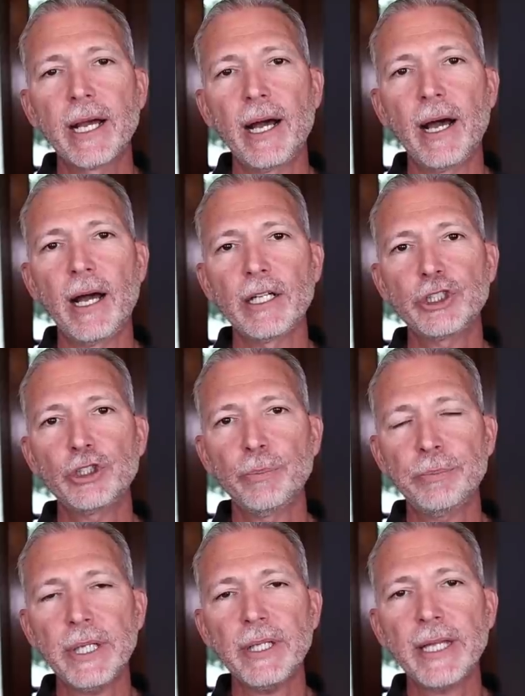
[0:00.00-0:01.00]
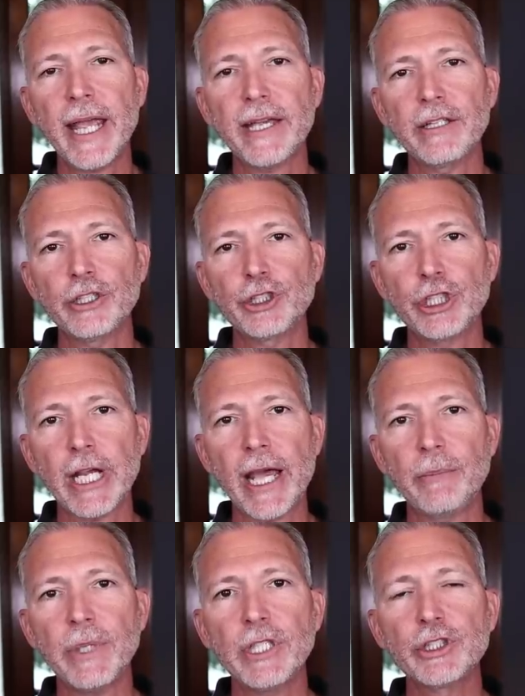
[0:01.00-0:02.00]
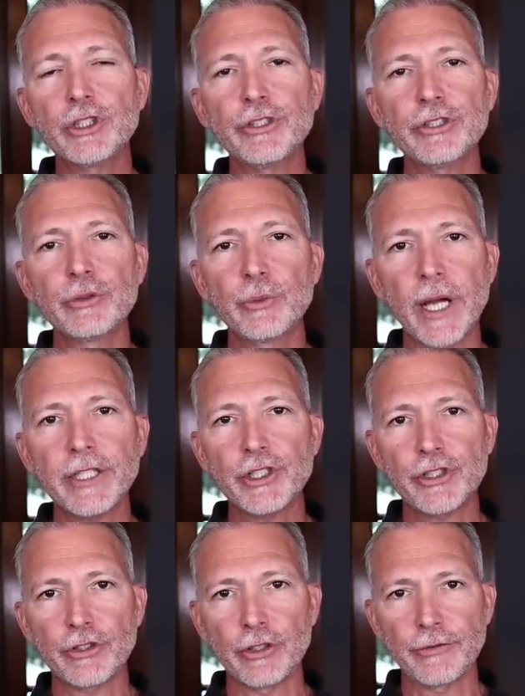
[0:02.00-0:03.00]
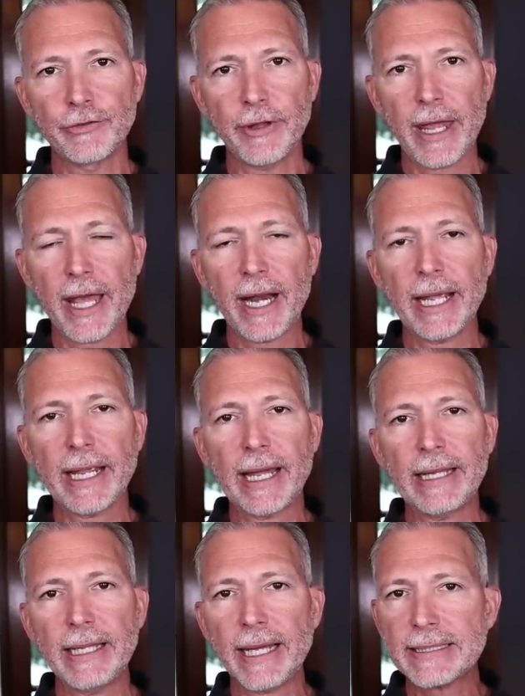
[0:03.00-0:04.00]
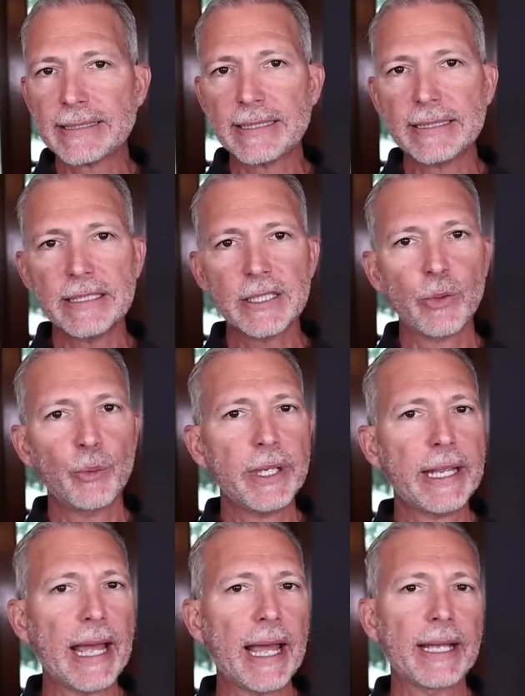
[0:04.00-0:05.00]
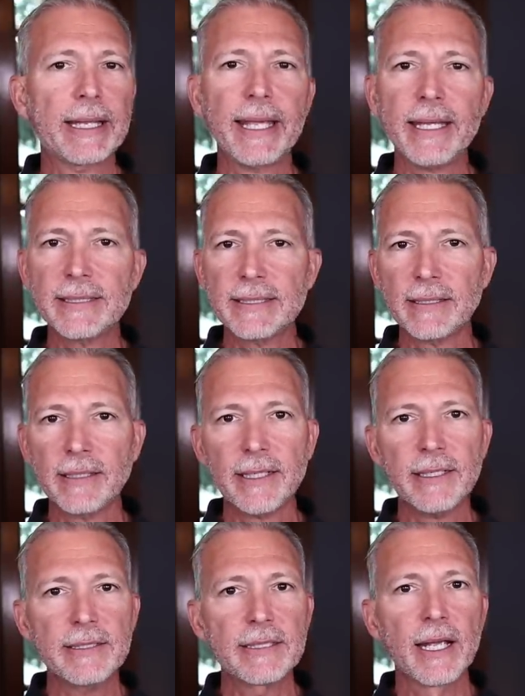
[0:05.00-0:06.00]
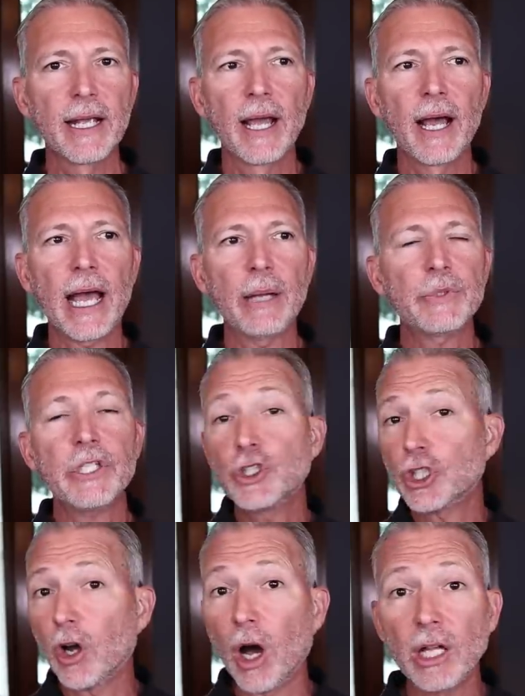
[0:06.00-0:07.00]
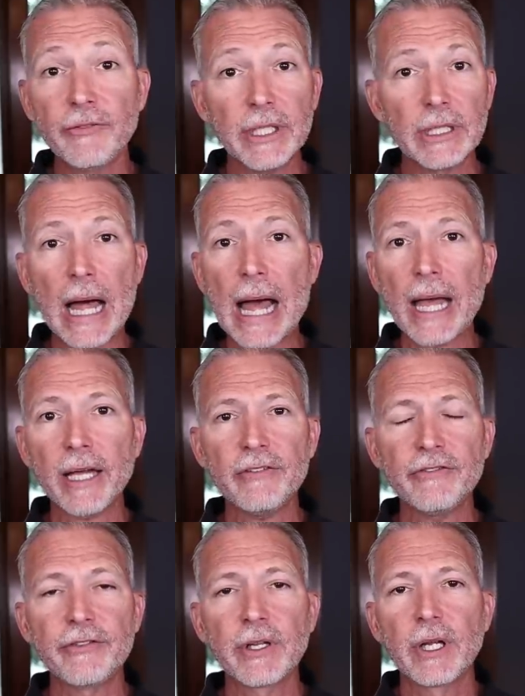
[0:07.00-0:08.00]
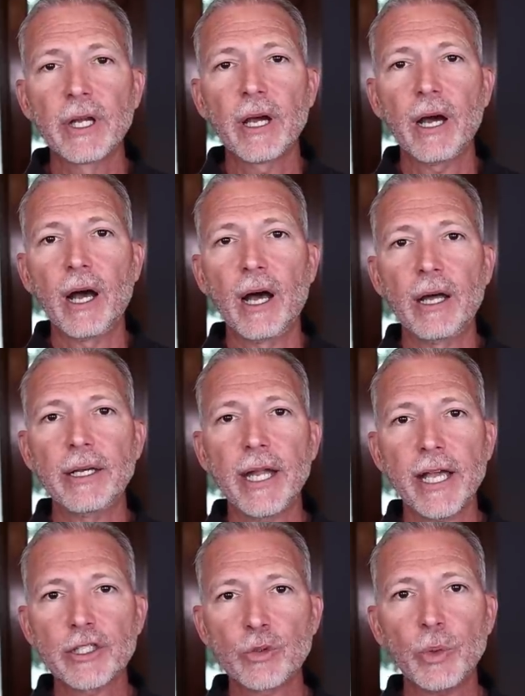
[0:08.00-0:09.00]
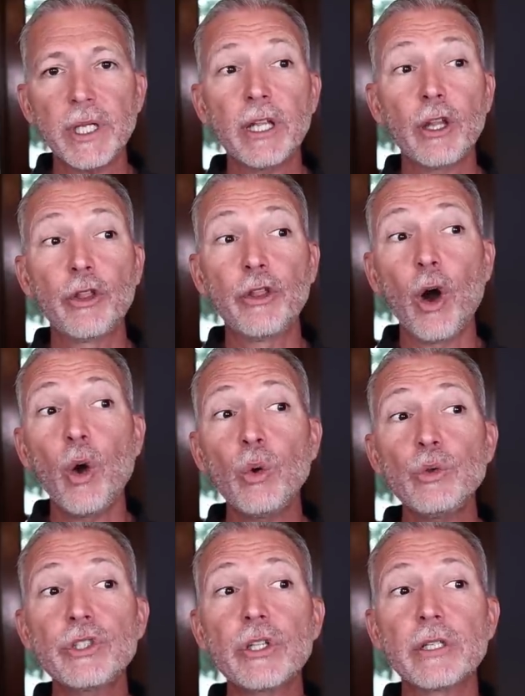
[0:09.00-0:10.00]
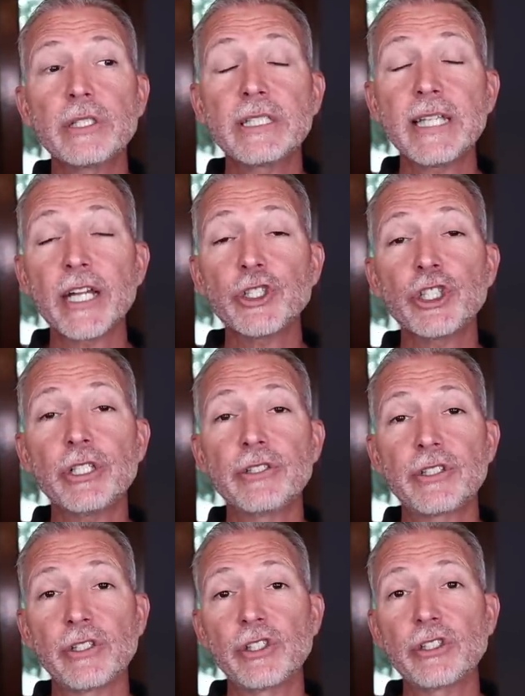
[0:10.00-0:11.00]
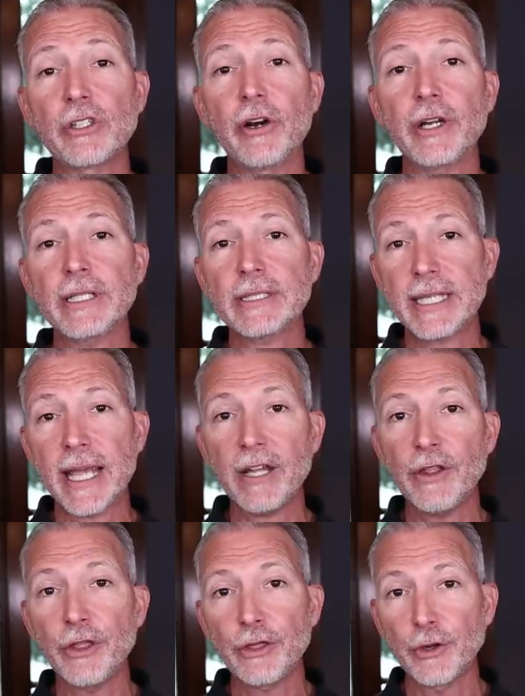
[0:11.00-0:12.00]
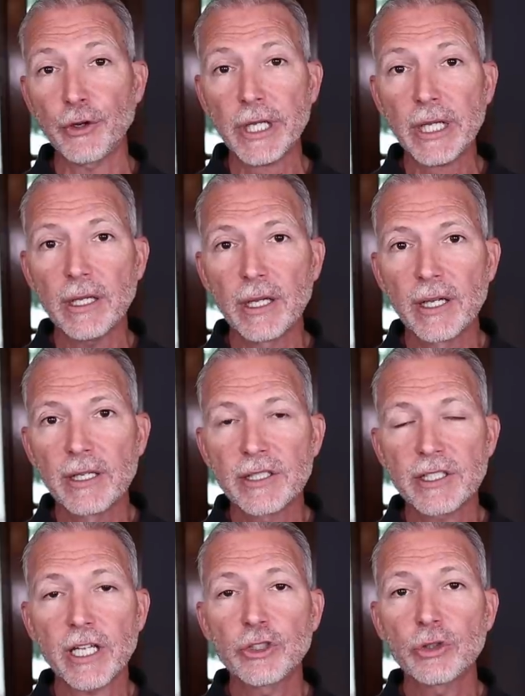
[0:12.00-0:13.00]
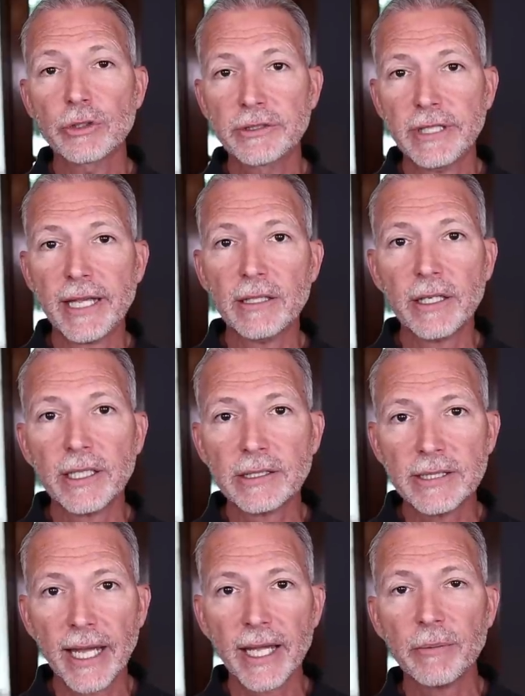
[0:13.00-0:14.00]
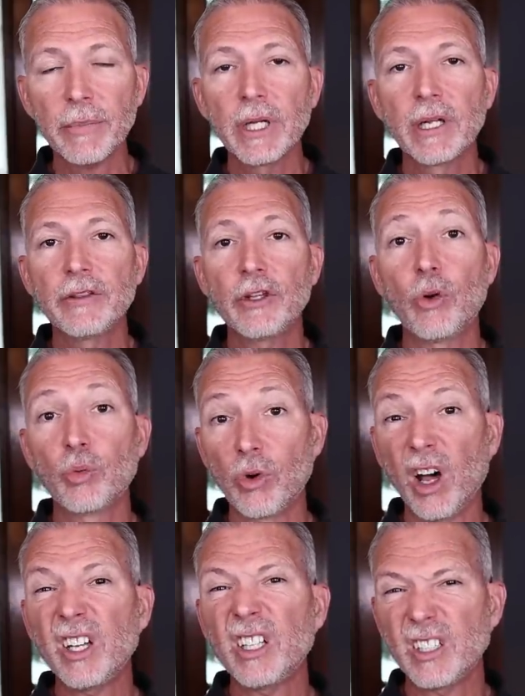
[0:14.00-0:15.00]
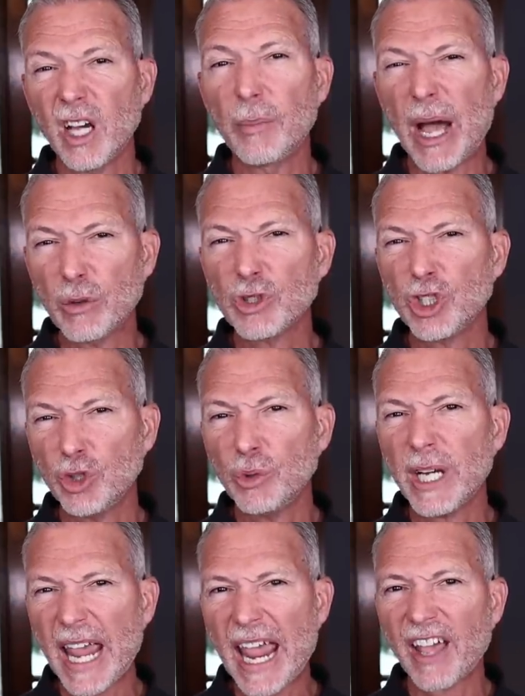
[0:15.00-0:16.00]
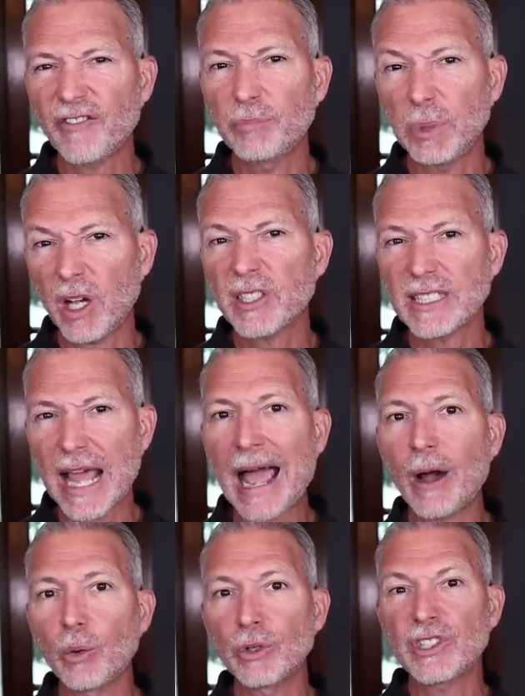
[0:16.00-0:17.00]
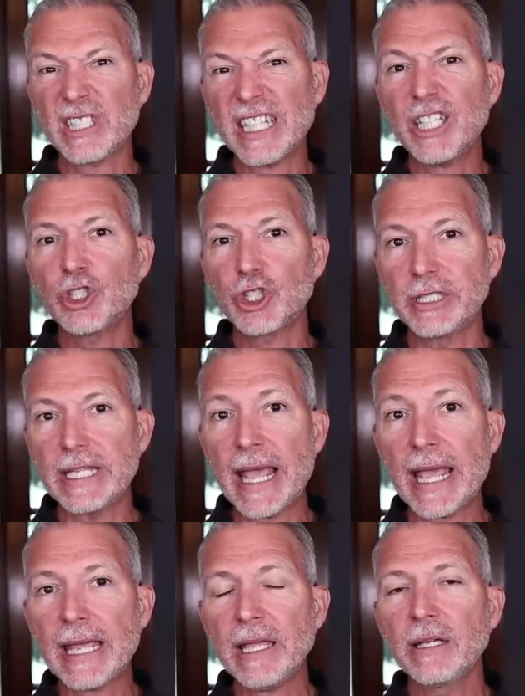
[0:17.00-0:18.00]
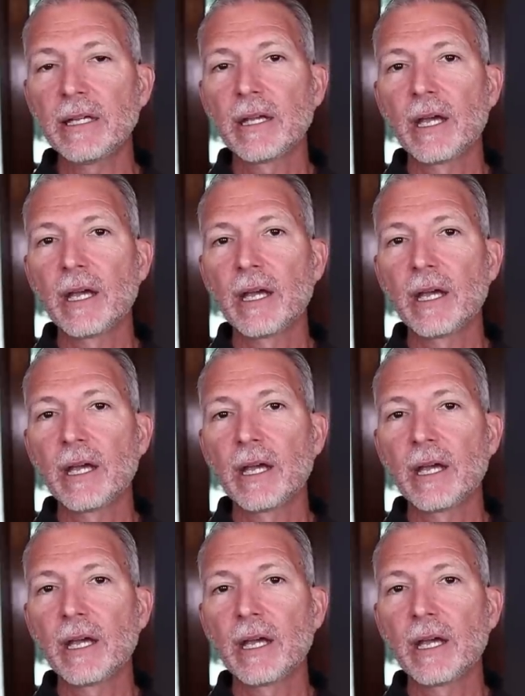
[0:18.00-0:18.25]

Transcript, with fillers: Uh, she'll pin that in the chat. Make sure you're registered for that. I got lessons. We got case studies. I'm teaching all of it live uh, next week. Those sessions start at ten thirty Central Daylight Time. They'll run about two and a half plus hours each day.